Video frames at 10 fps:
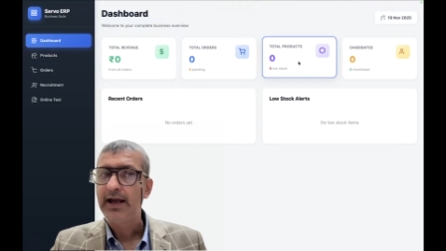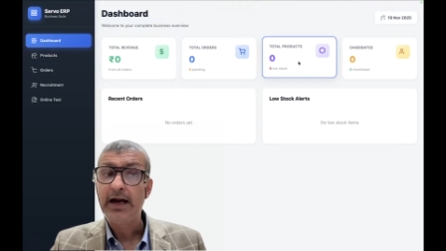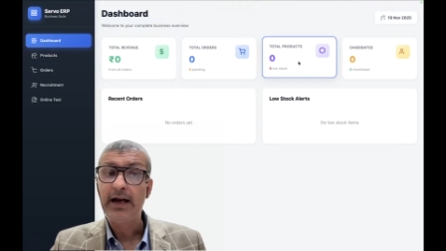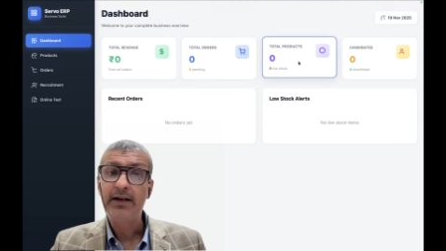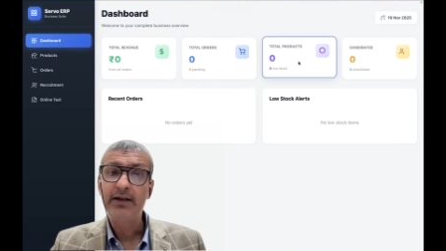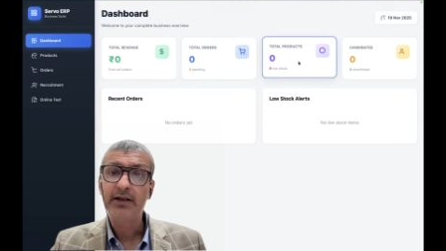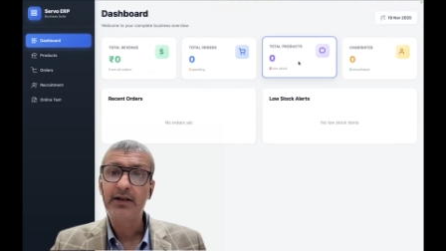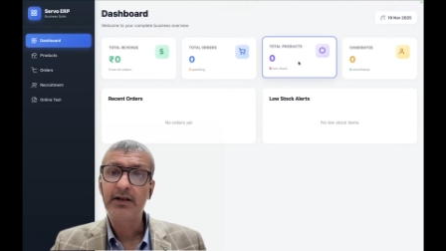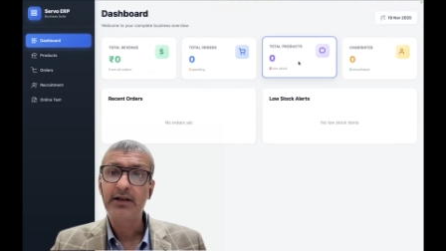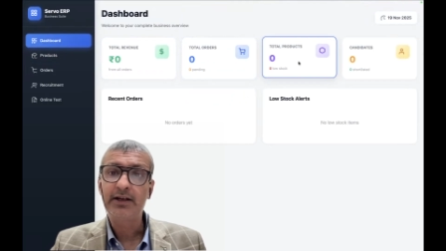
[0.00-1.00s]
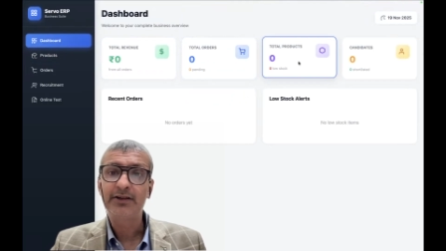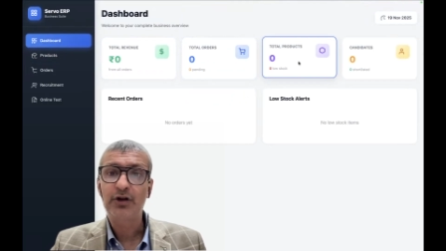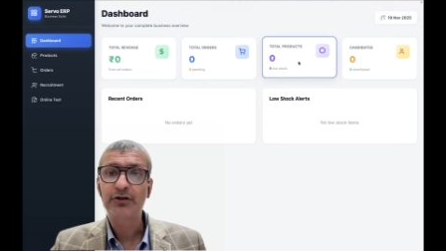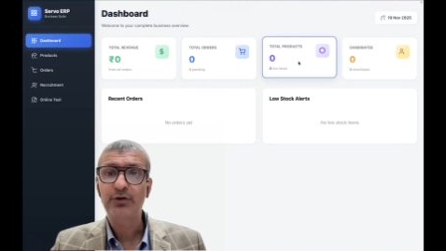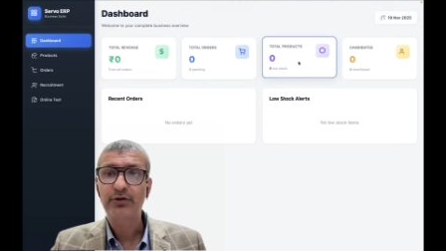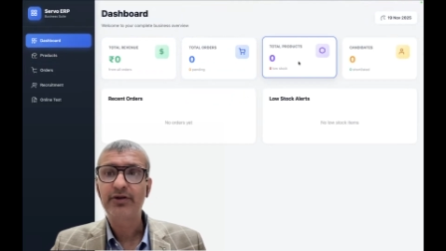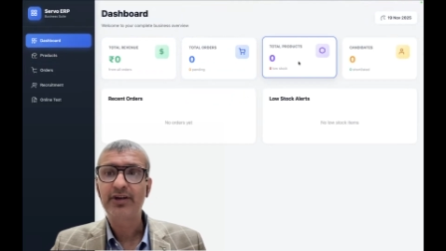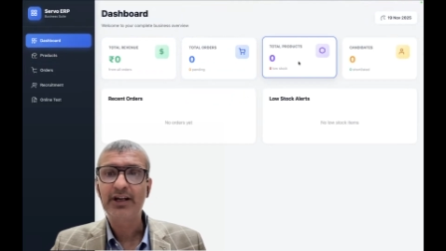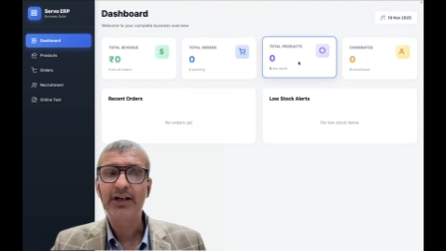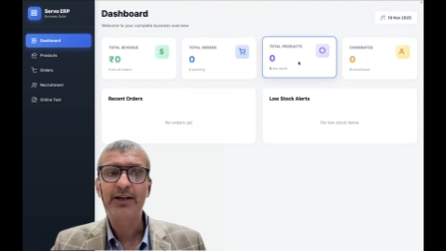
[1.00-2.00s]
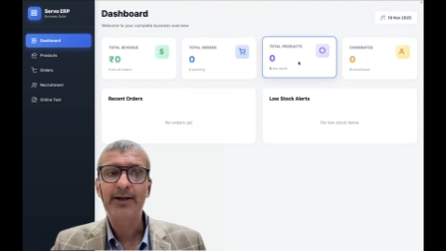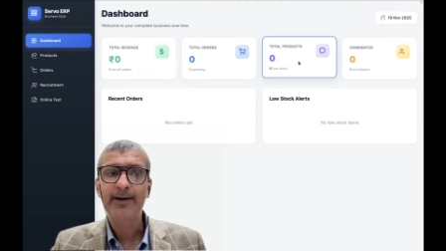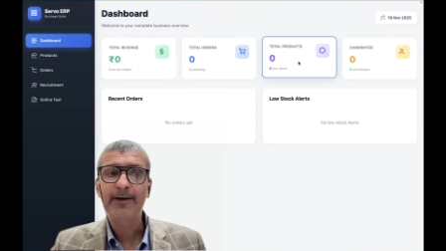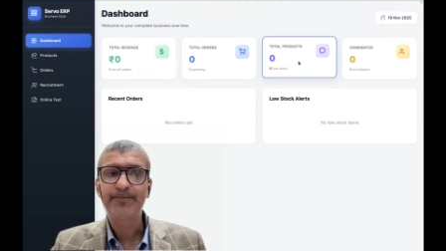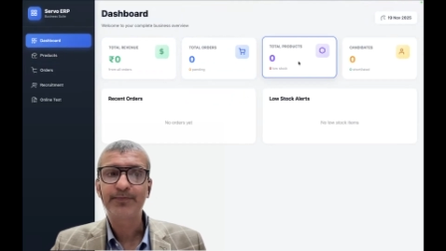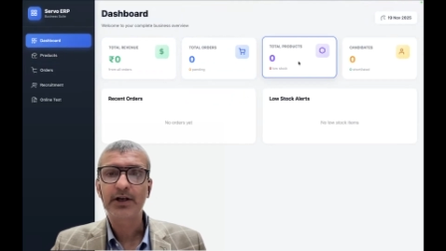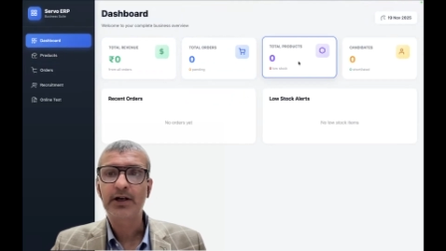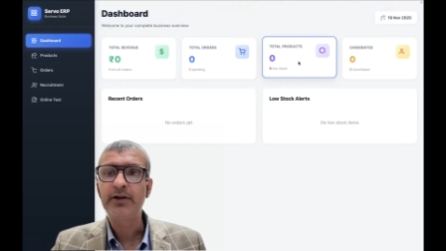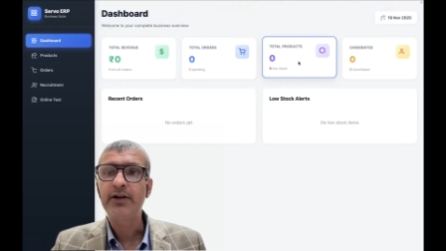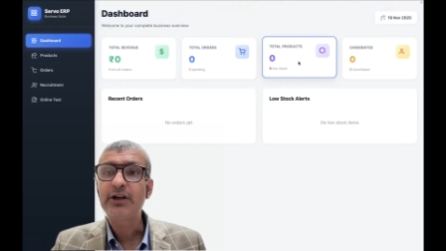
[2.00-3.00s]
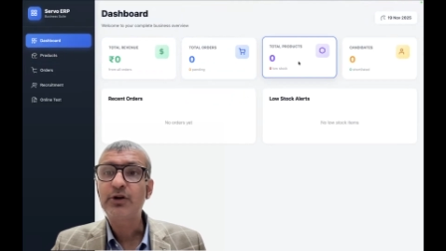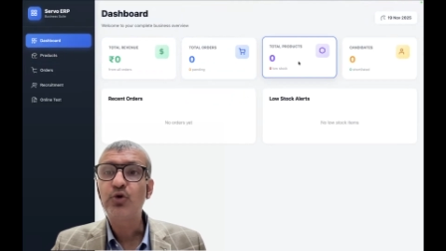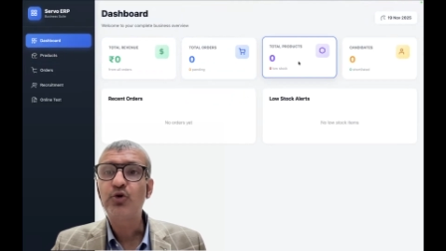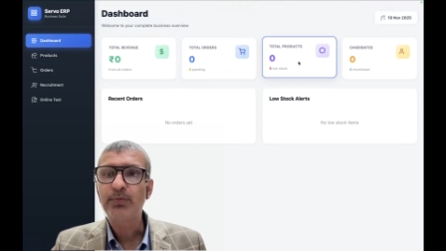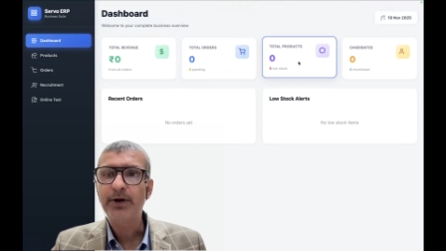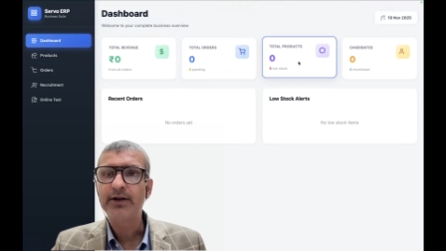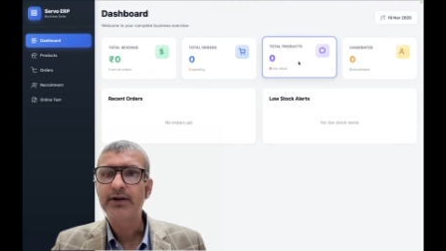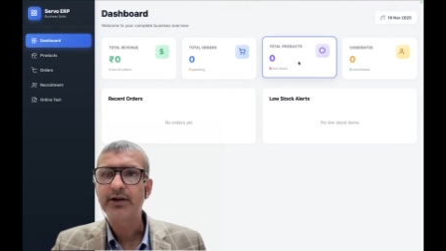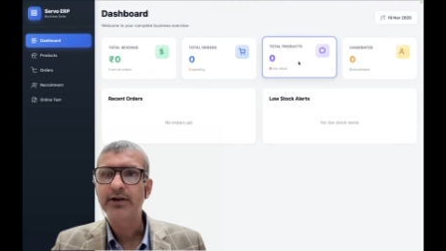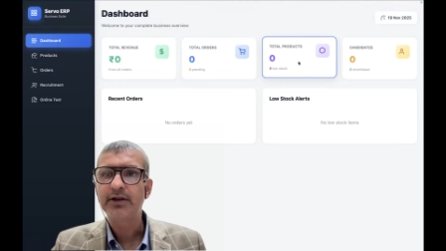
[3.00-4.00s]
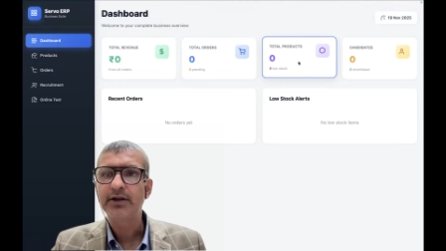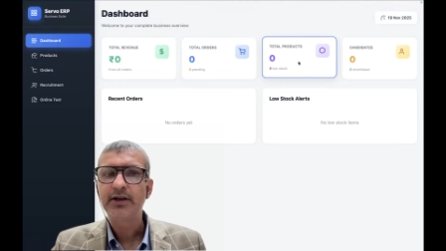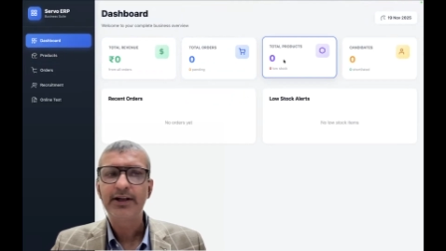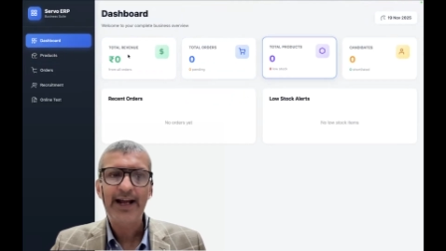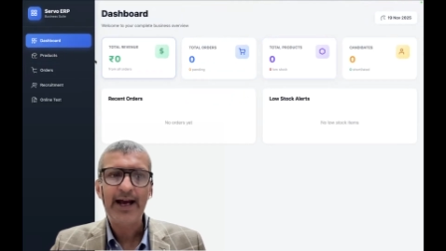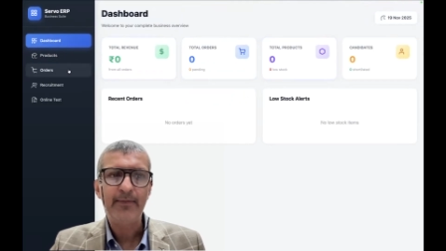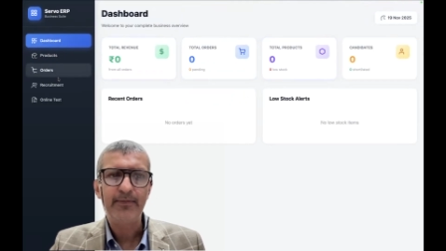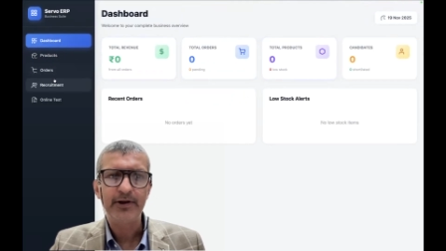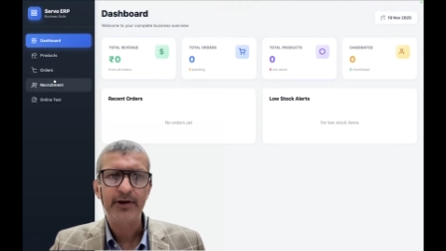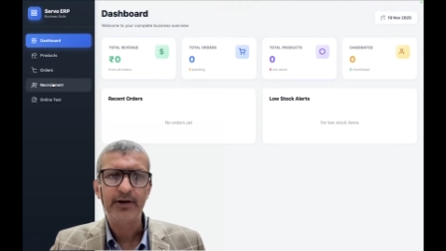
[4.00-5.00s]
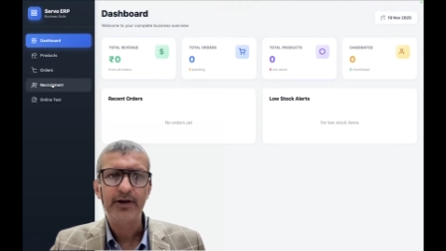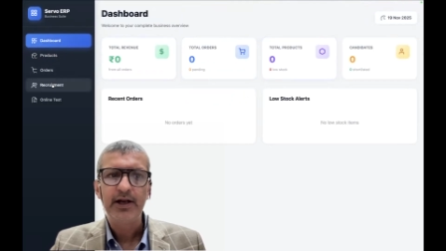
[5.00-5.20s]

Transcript: and it has also created a recruitment tab here.